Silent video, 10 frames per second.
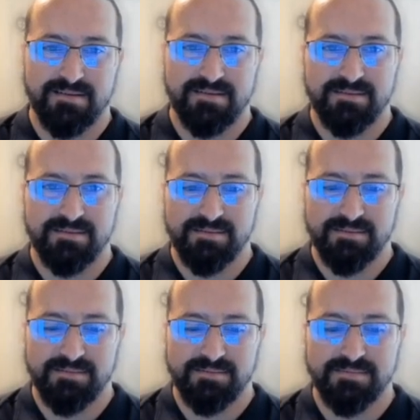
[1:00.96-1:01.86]

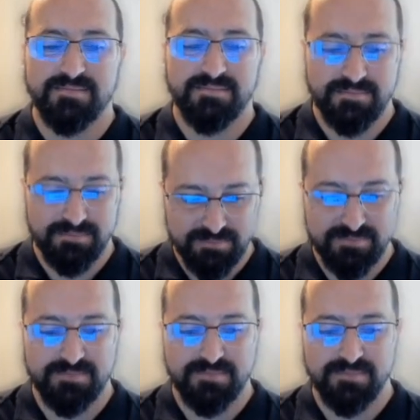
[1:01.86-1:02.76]

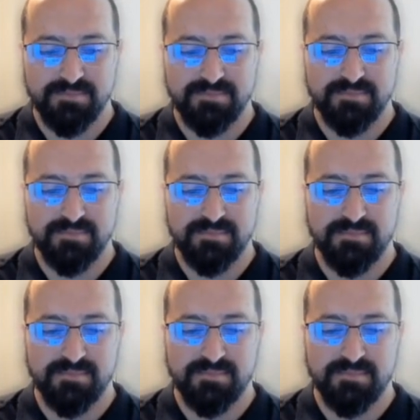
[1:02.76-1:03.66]

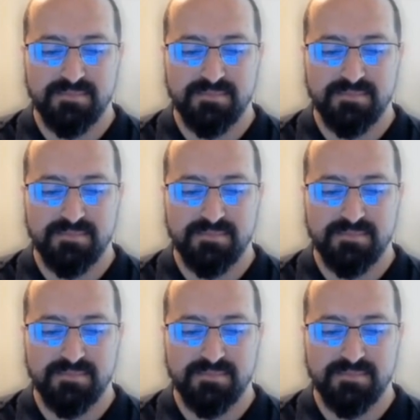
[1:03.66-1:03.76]
[no speech]